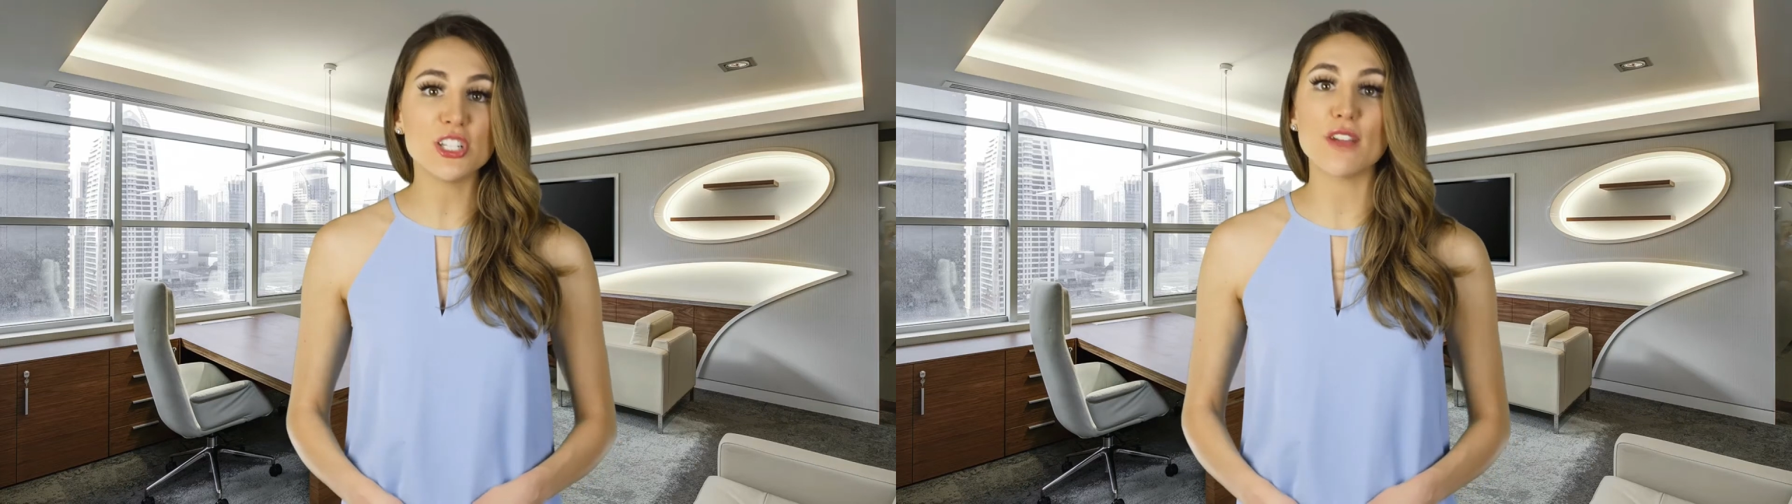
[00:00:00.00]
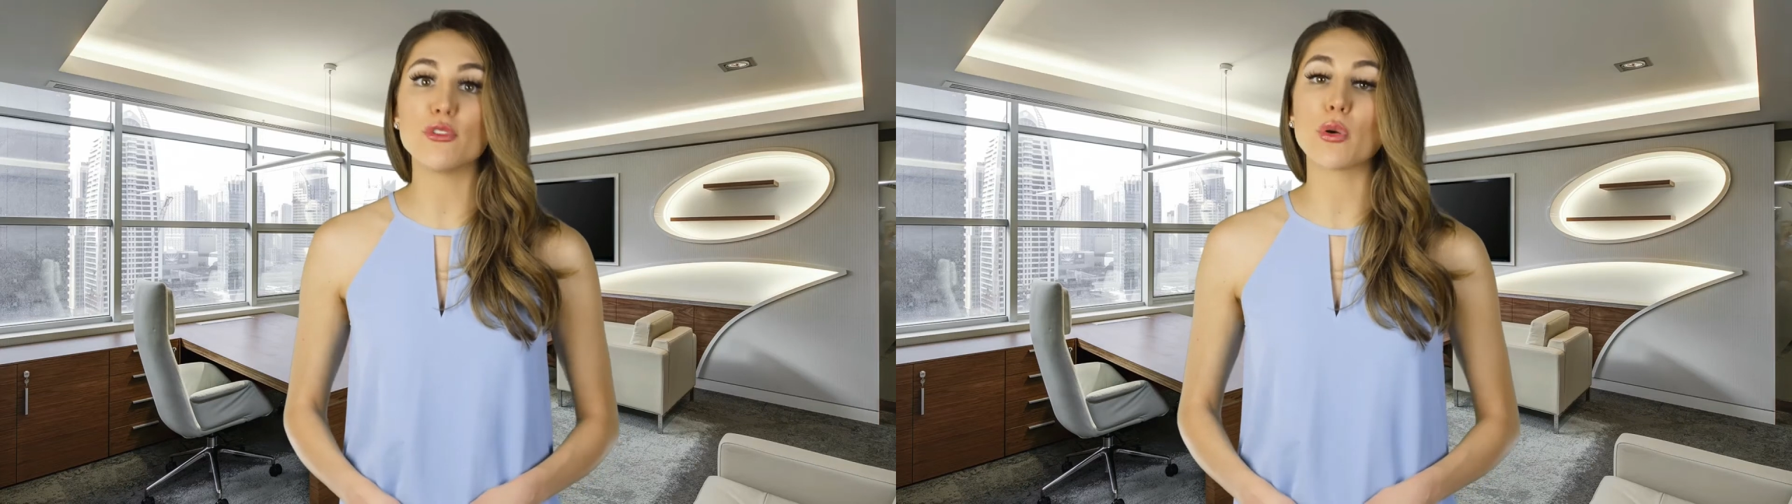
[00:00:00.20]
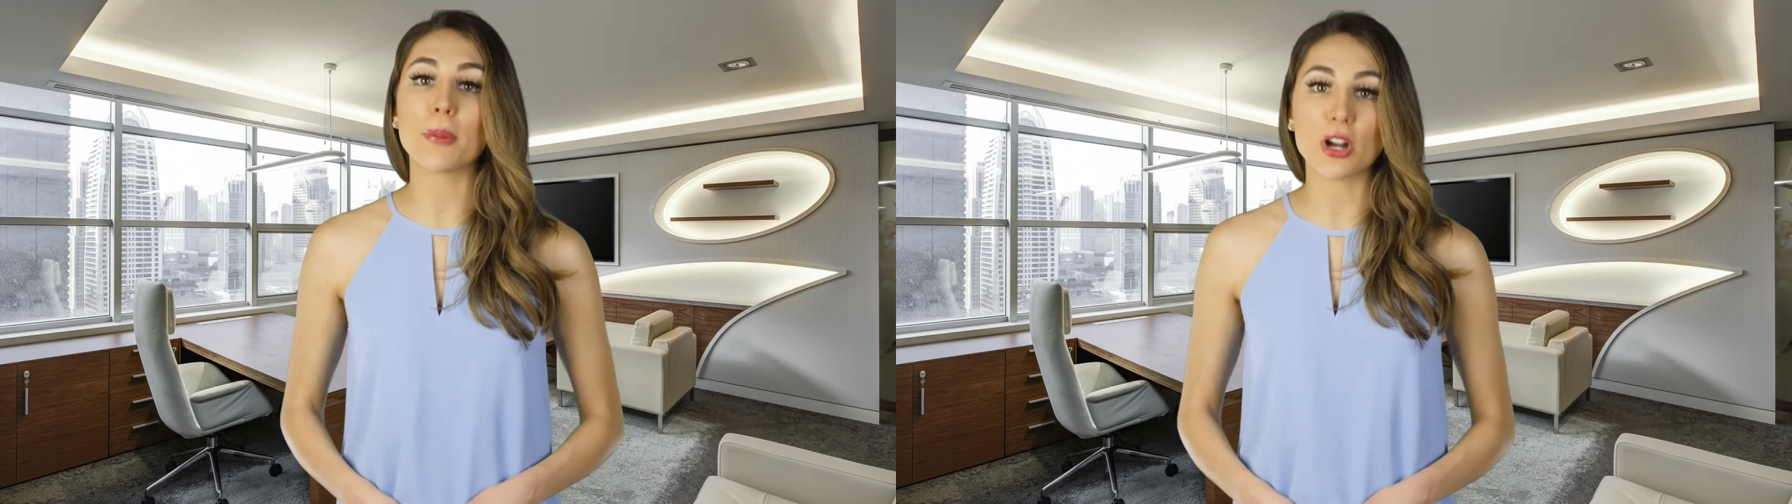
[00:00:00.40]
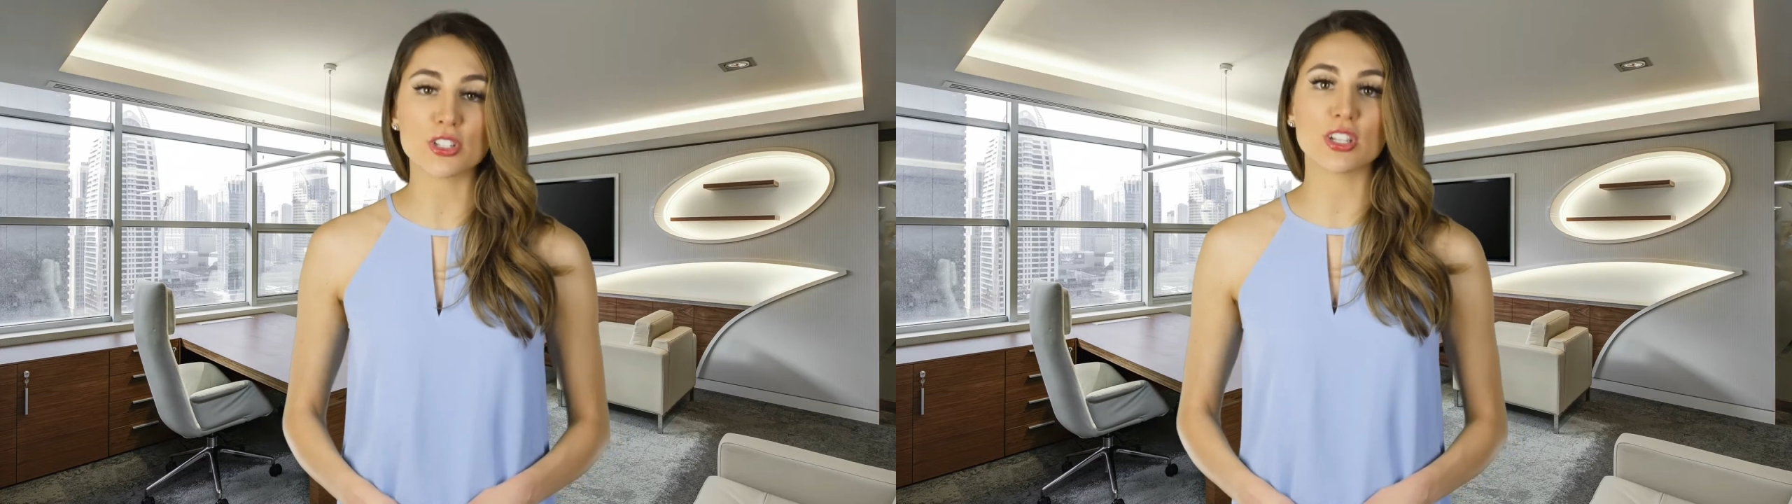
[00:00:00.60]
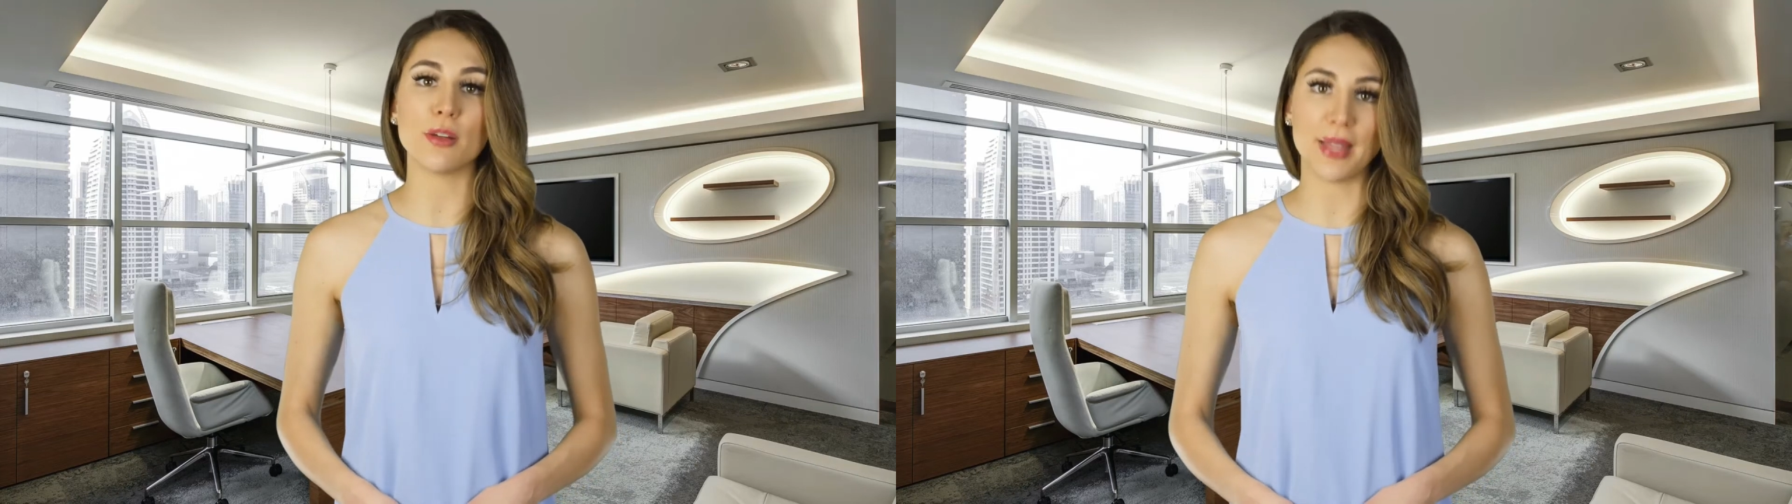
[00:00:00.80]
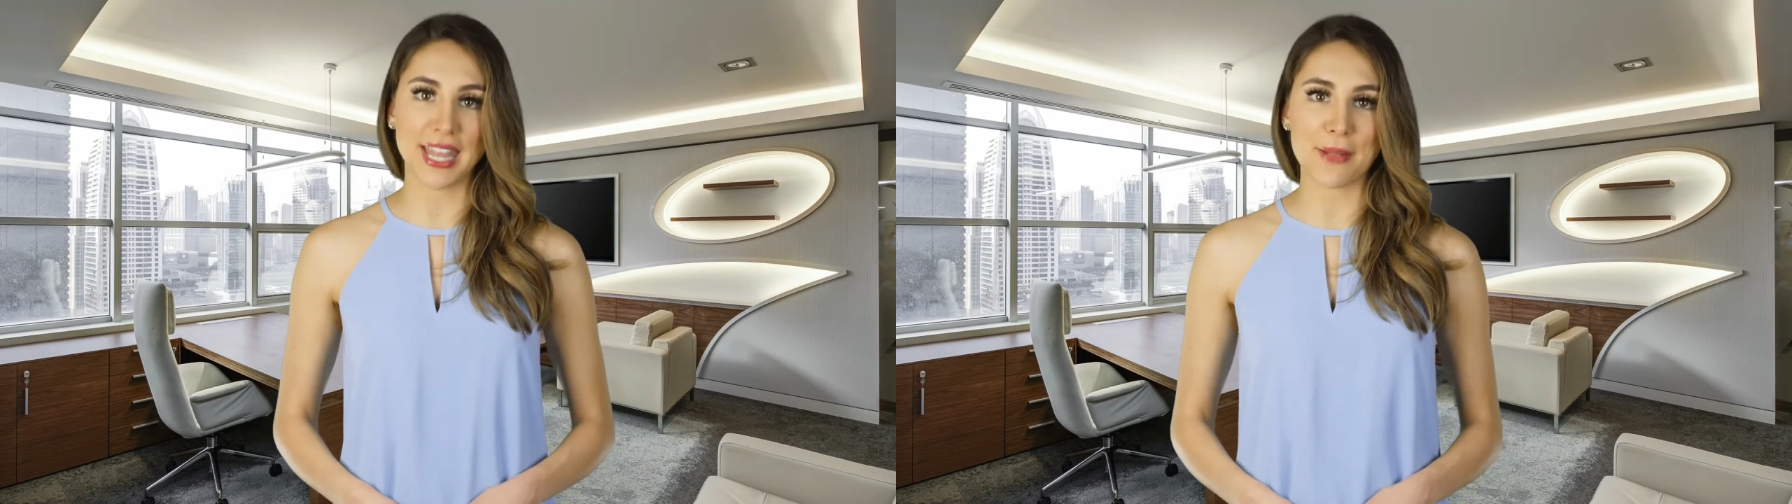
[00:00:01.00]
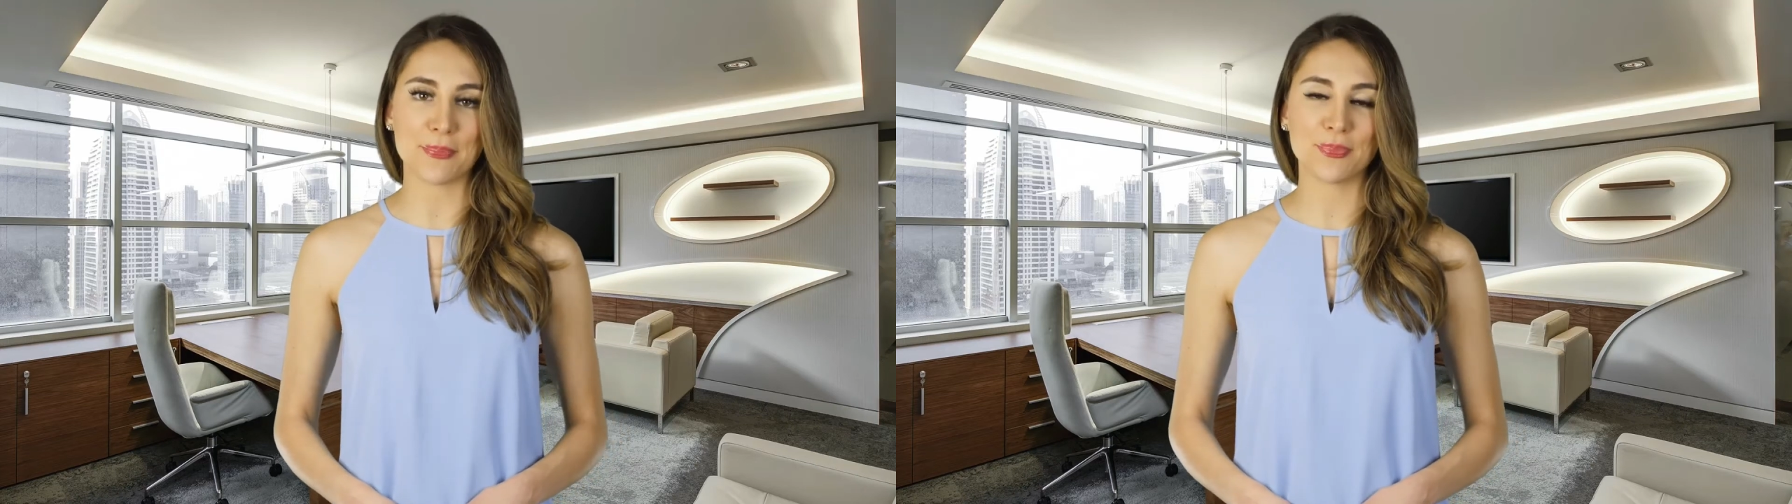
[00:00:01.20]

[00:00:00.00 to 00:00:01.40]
of your personal money.